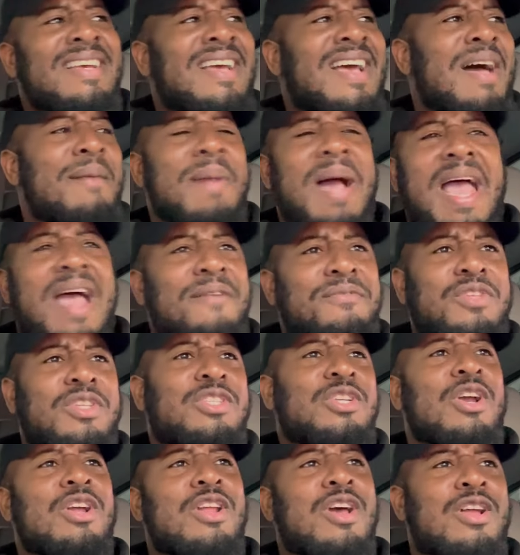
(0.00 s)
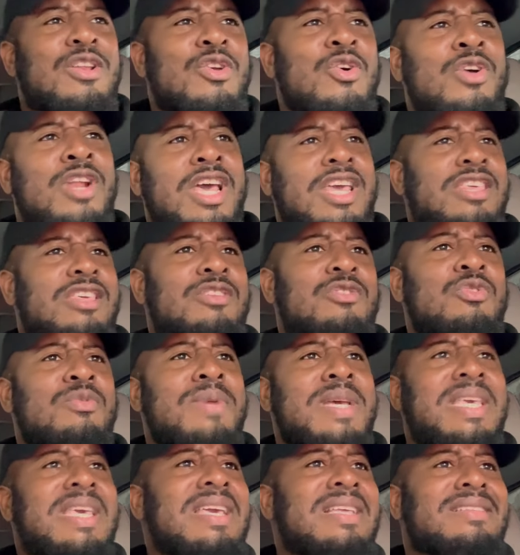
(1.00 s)
I might have to turn on DoorDash and
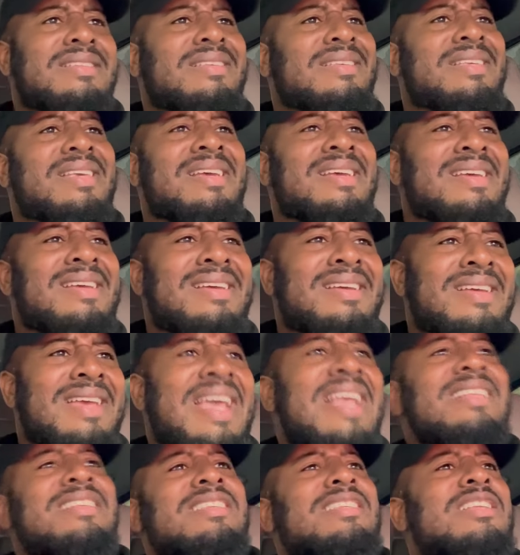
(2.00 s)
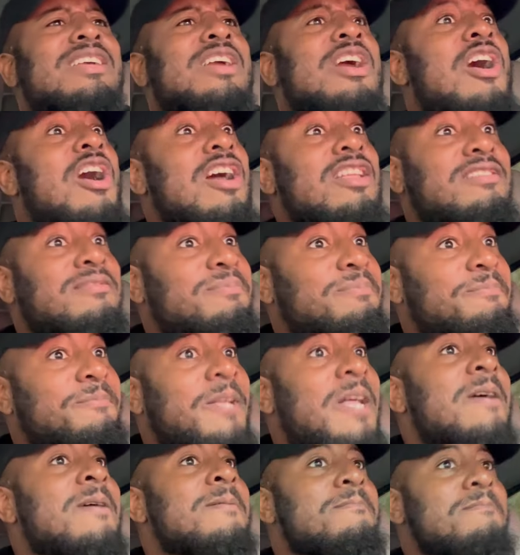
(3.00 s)
Uber Eats. Instacart.
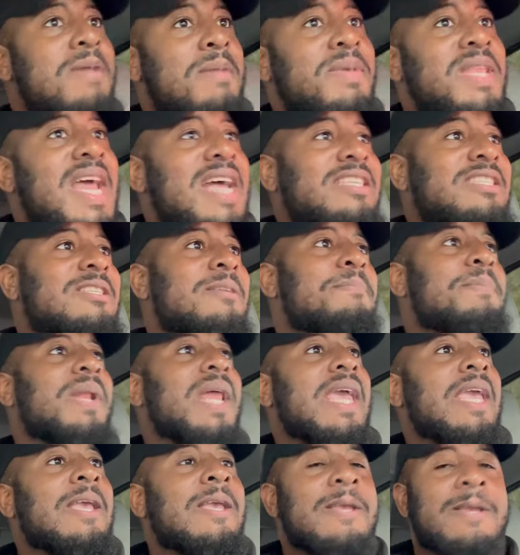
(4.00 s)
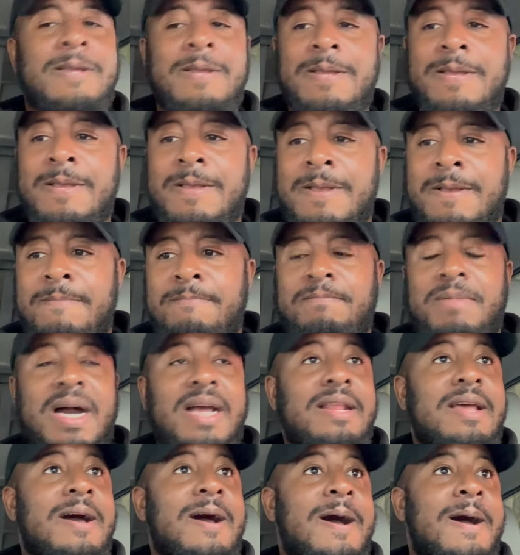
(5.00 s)
Maybe that's the play.
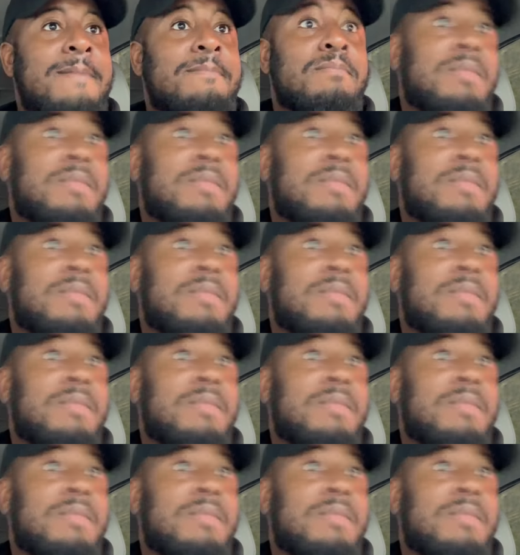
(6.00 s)
But um,